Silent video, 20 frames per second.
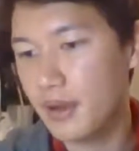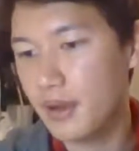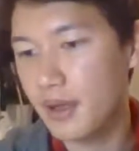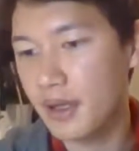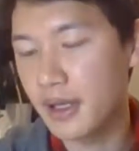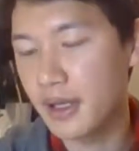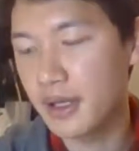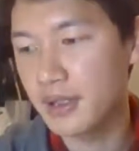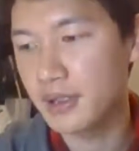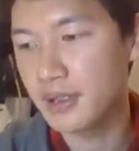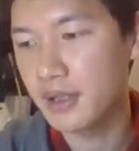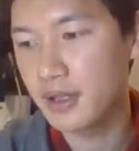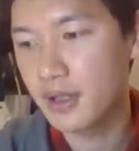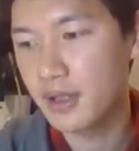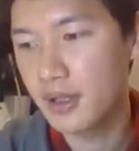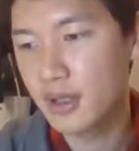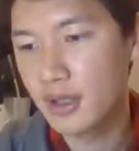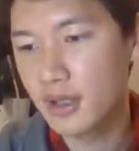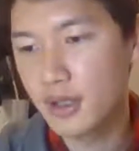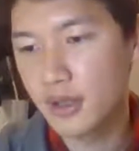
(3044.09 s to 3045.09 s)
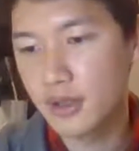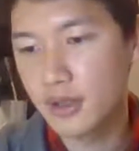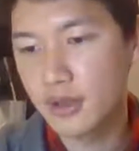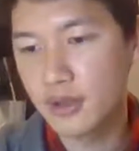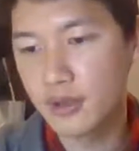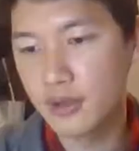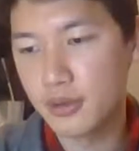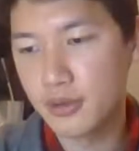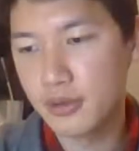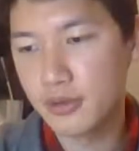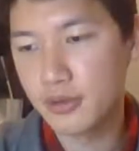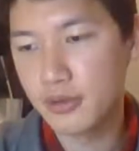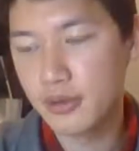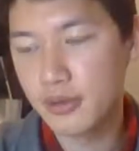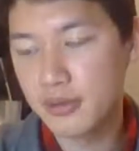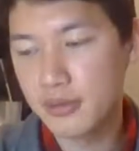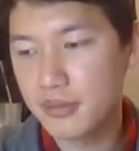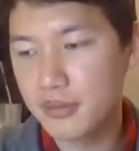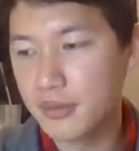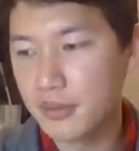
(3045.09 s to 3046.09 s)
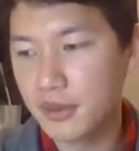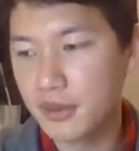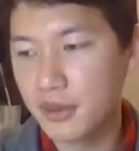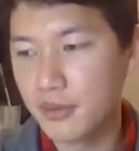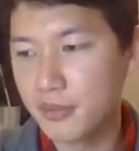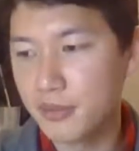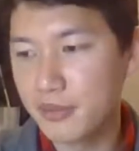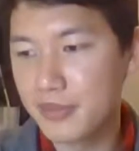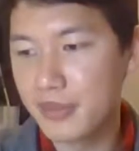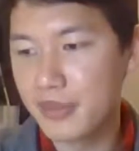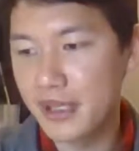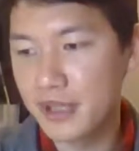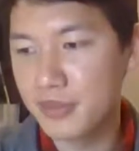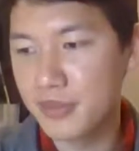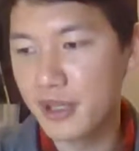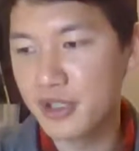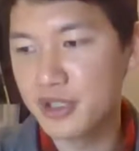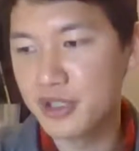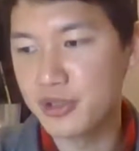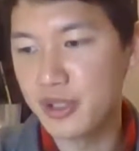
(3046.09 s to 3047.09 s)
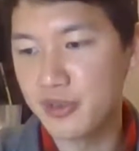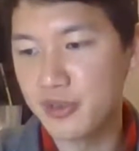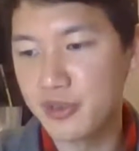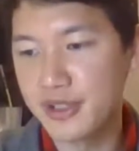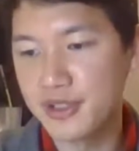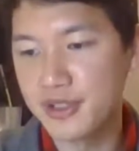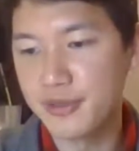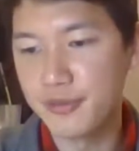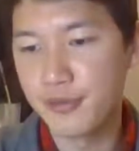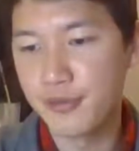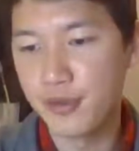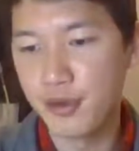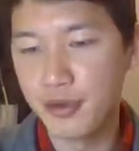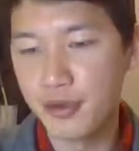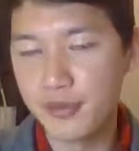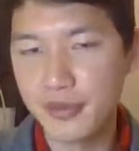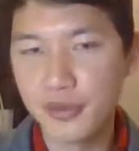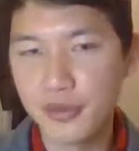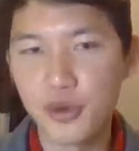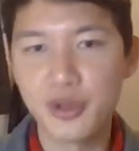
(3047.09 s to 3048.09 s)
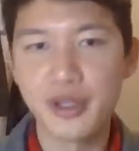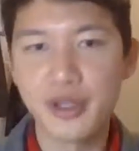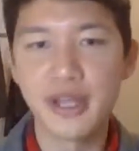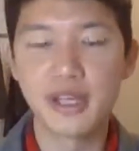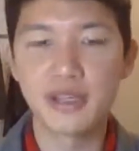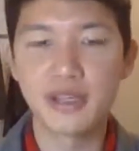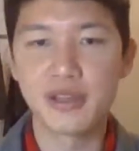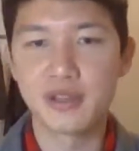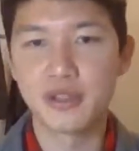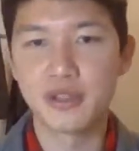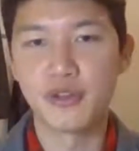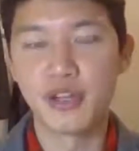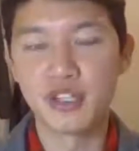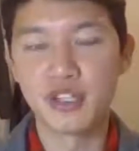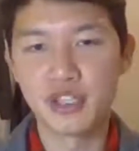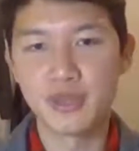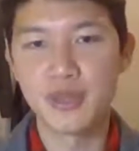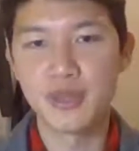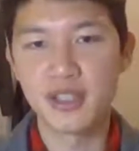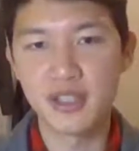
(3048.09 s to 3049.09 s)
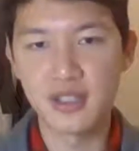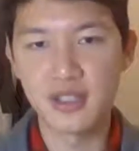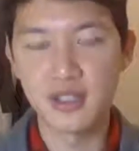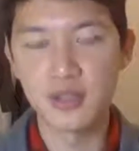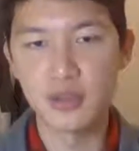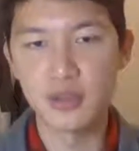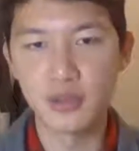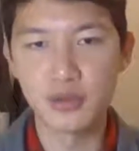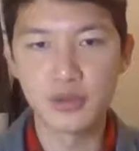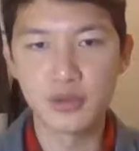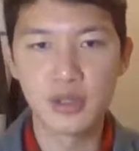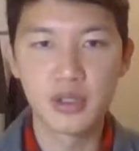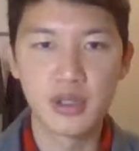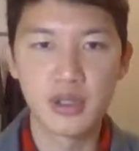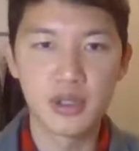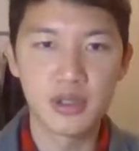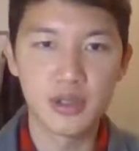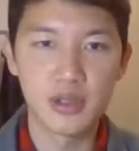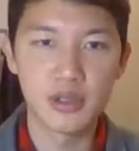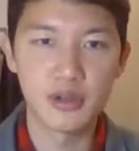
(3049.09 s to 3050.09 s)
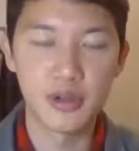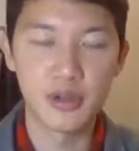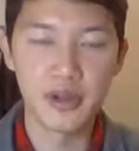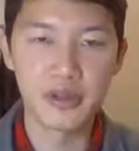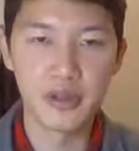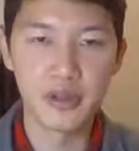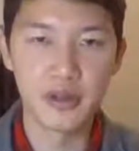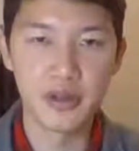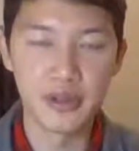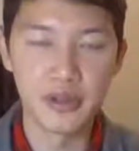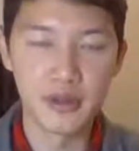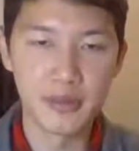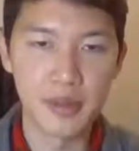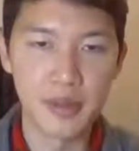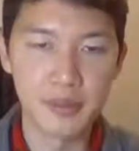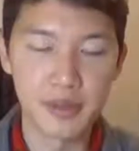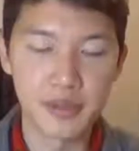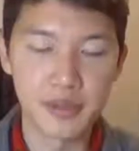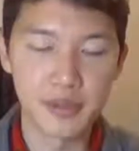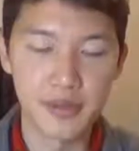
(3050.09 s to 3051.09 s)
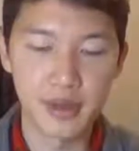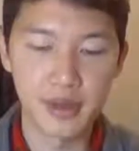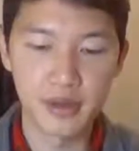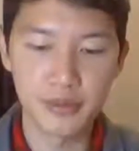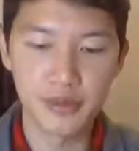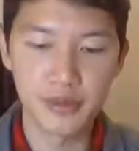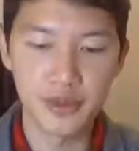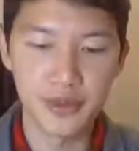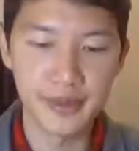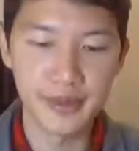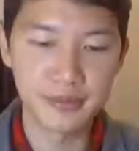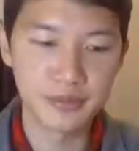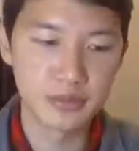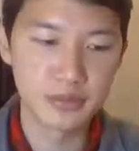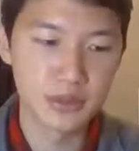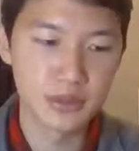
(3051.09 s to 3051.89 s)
And you know, that's partially a reason for, or like LGBTQ, other members of that community.